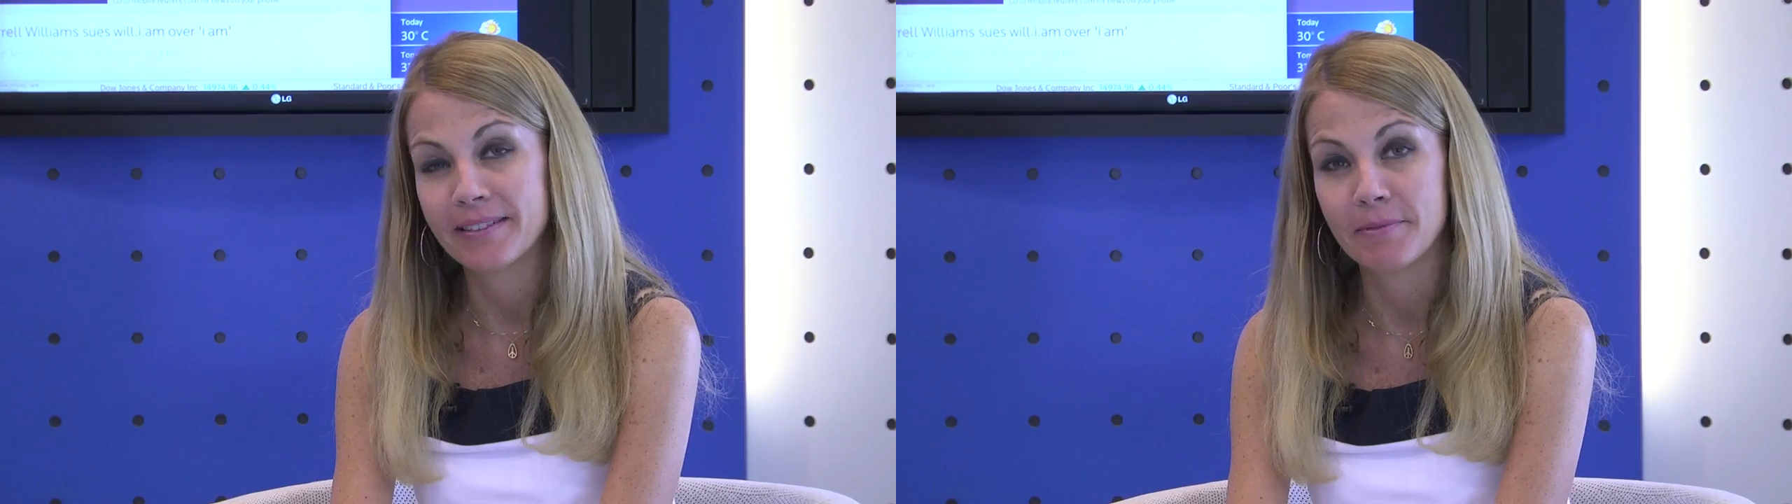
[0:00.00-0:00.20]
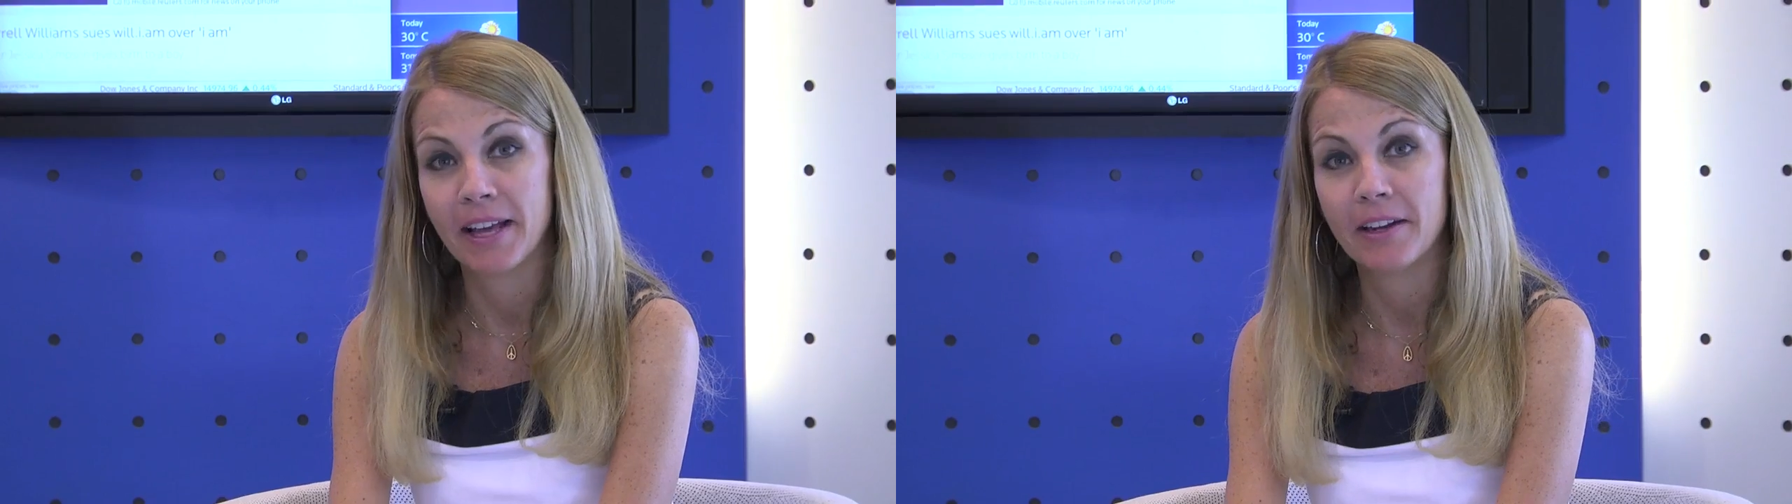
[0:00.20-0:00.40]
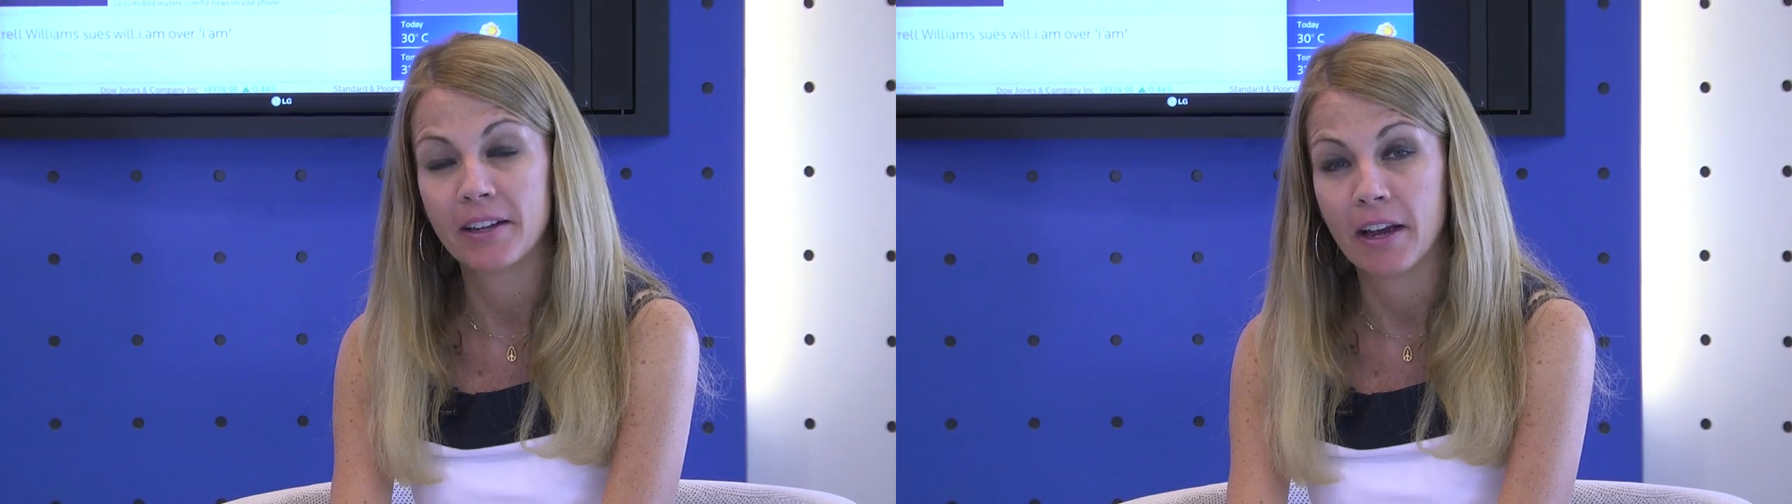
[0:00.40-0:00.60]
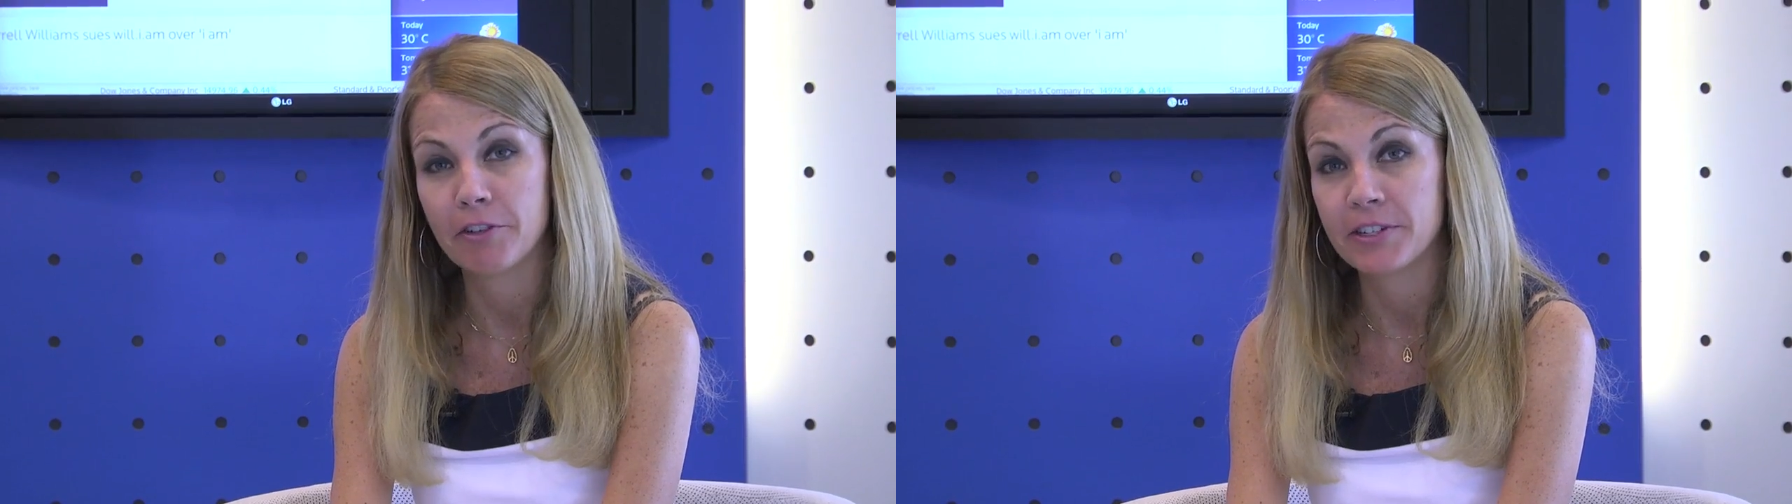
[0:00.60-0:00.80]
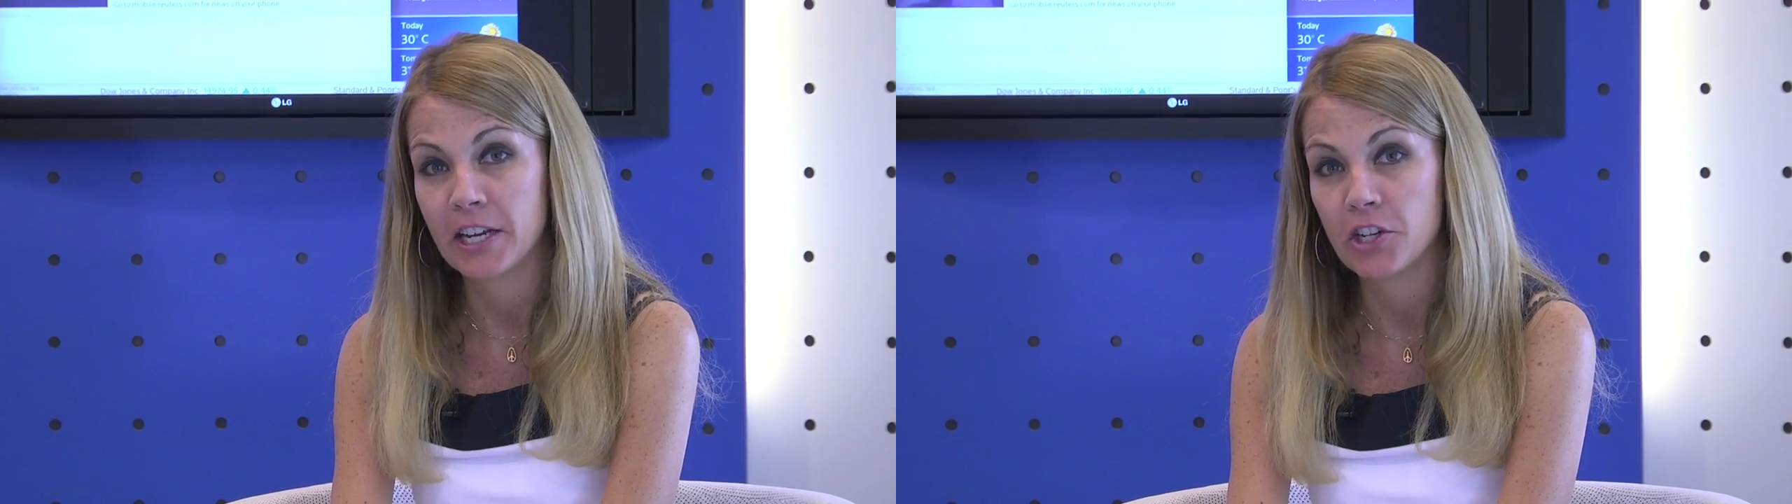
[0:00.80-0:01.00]
led a
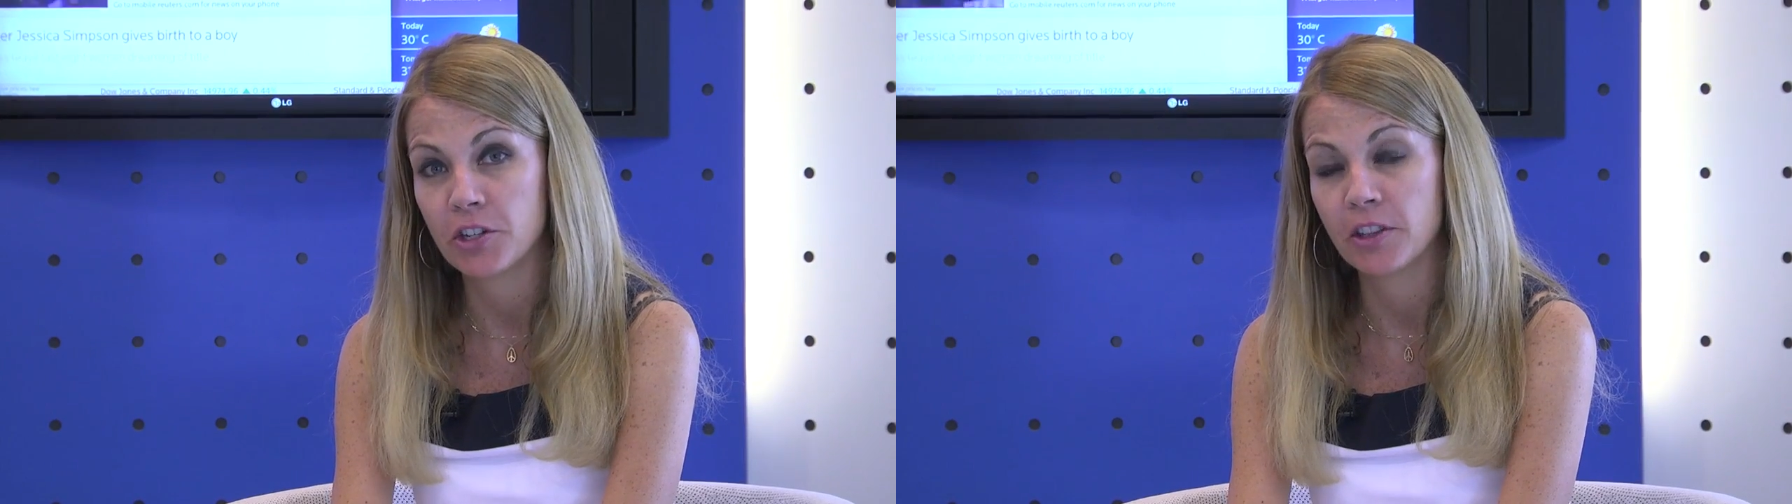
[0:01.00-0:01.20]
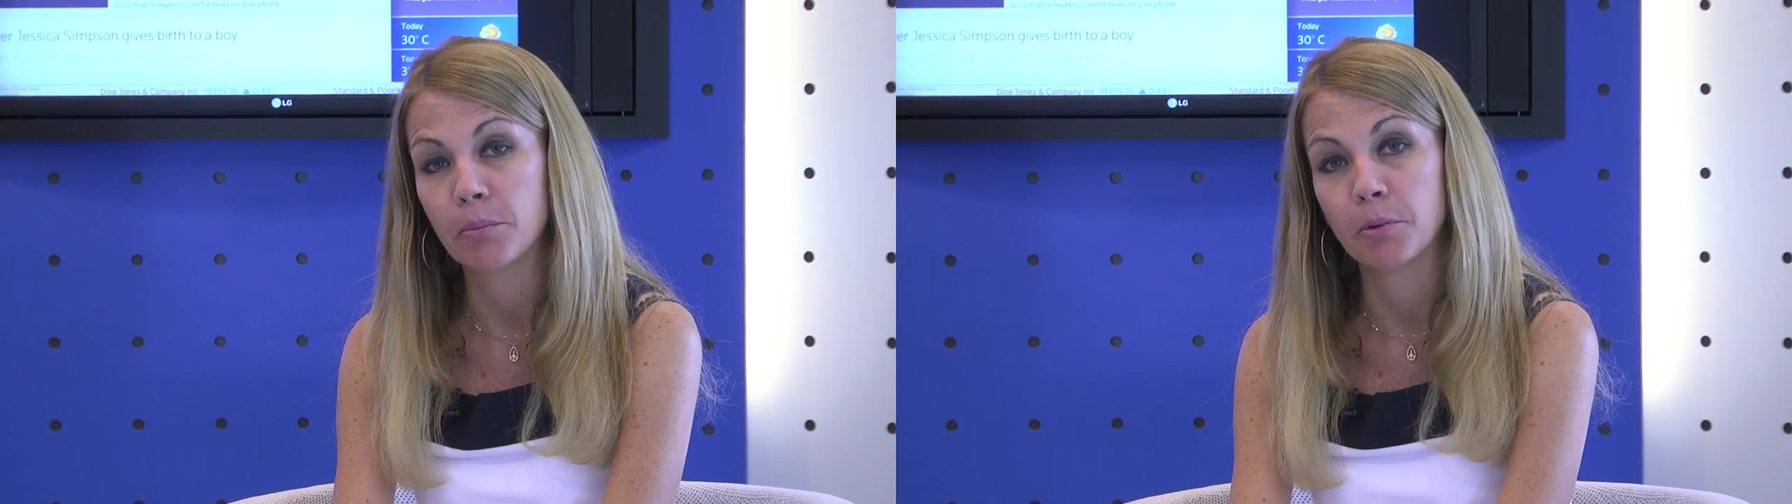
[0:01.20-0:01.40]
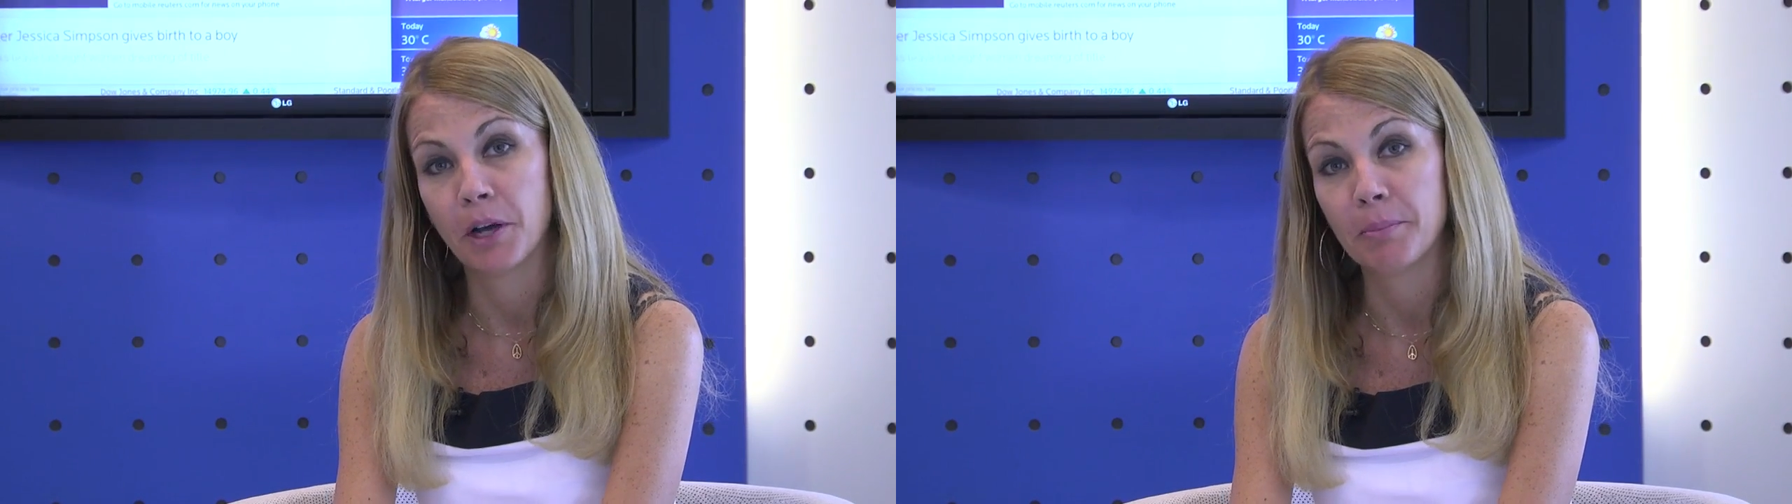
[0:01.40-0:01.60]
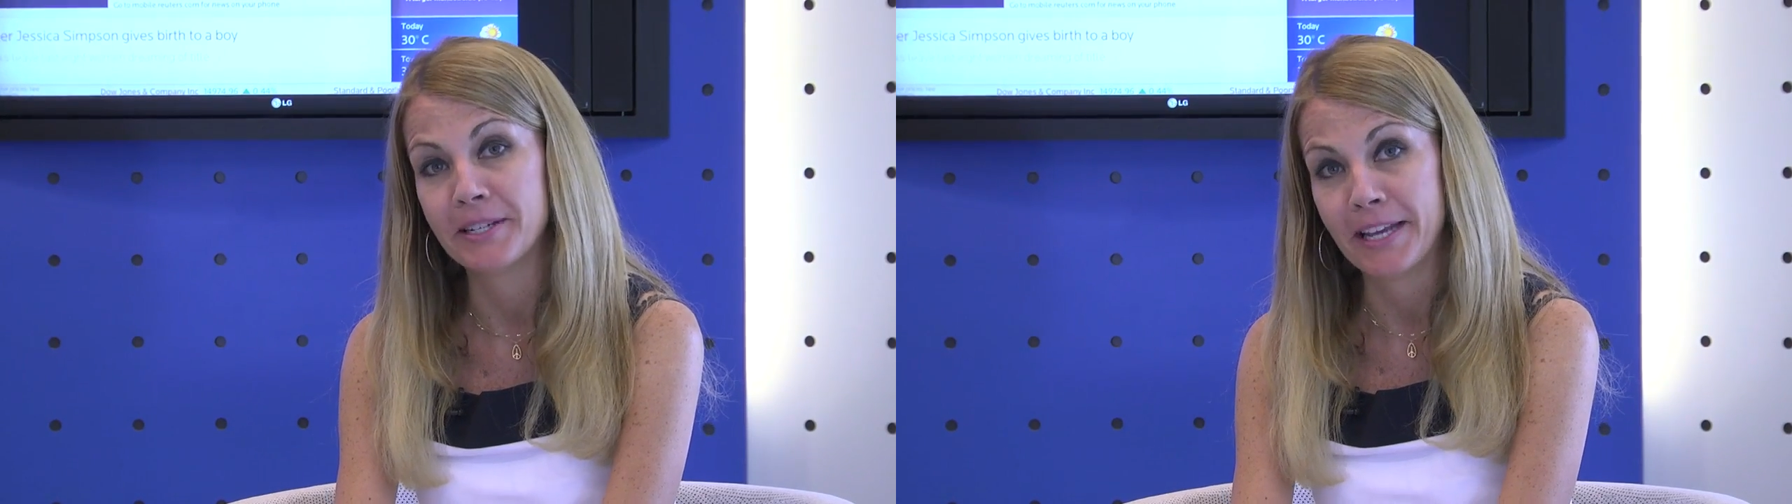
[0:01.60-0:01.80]
conversation that brought me